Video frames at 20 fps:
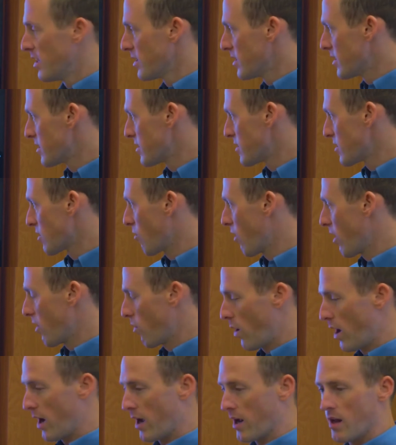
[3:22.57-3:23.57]
this is a great
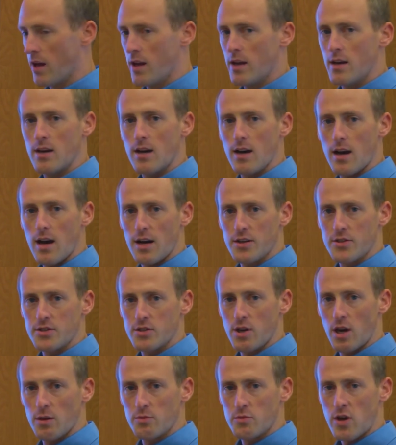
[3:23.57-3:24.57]
way to
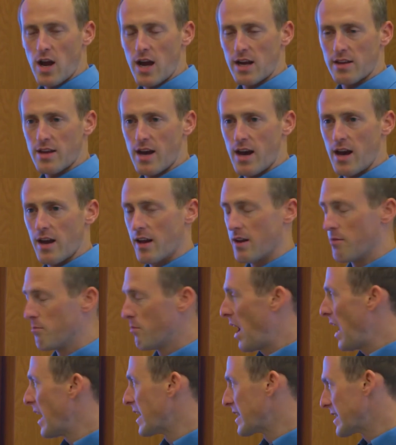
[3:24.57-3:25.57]
help track that and
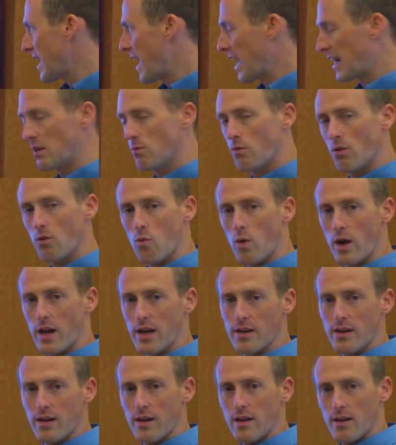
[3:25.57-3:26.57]
buy exactly what
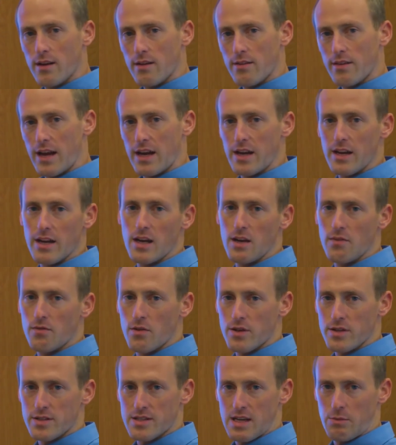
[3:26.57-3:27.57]
weight they need for
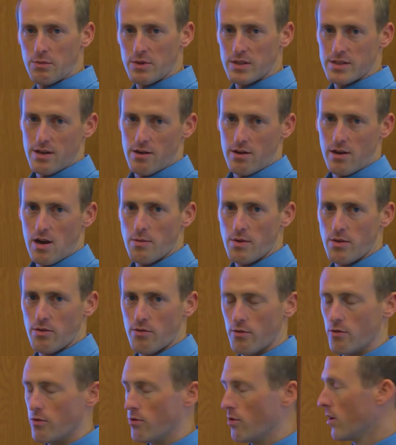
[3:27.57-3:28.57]
the assemblies that are coming
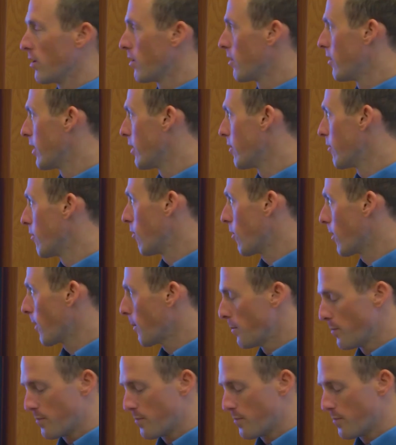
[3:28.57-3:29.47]
through their door.